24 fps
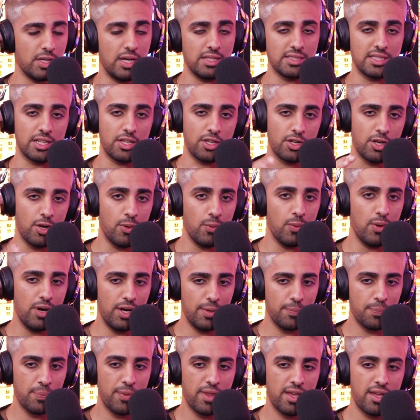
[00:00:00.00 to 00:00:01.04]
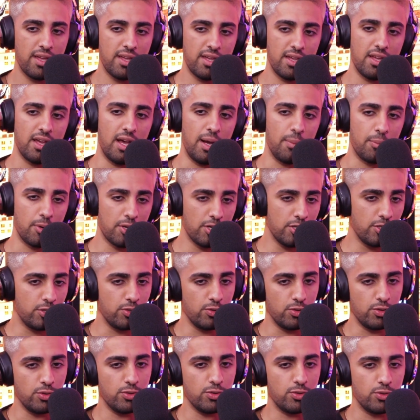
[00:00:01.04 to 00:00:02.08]
So I was like, you know what? I'm going to
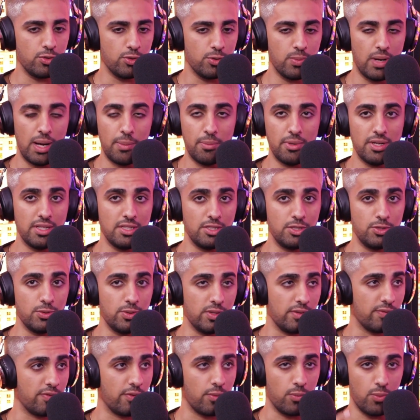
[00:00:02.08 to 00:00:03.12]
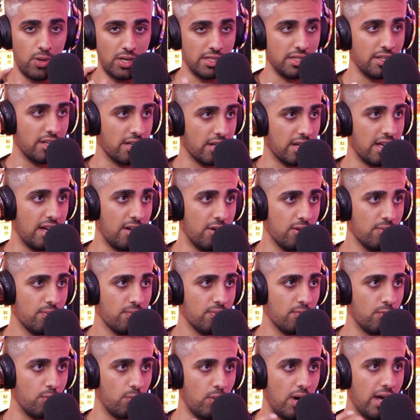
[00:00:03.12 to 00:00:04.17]
do YouTube. I'm going to do it for 1 year
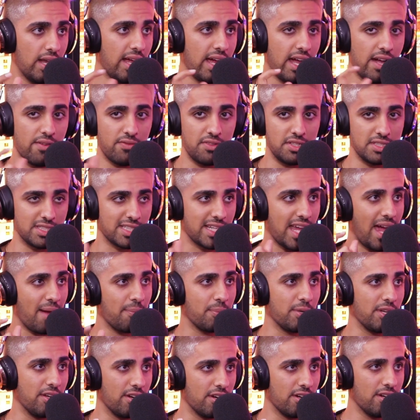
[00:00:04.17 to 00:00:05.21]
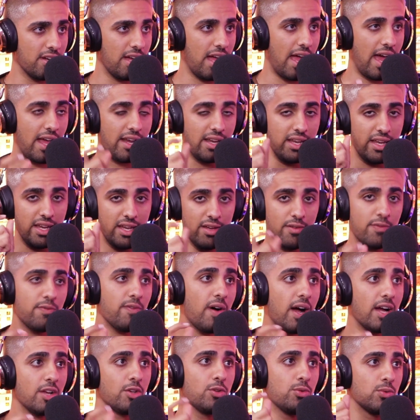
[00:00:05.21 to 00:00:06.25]
now while I have this gap year. And
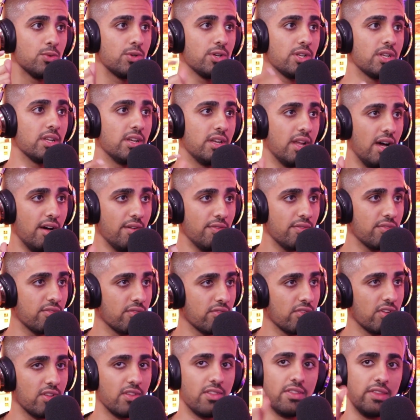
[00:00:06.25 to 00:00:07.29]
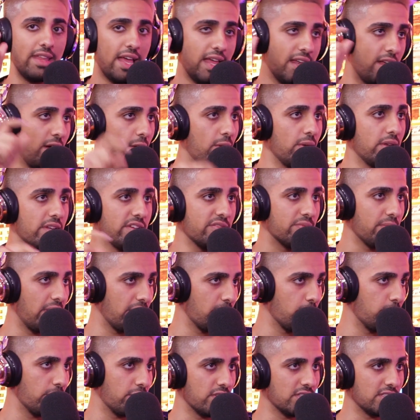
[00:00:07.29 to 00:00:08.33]
if I do good enough, then I'll leave
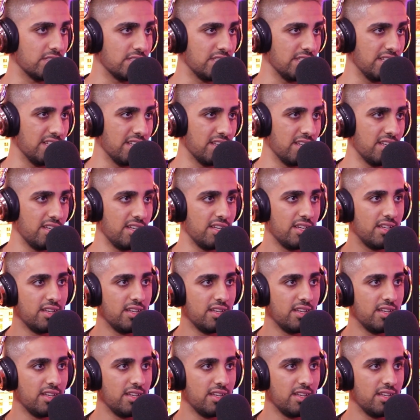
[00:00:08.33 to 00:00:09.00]
my university.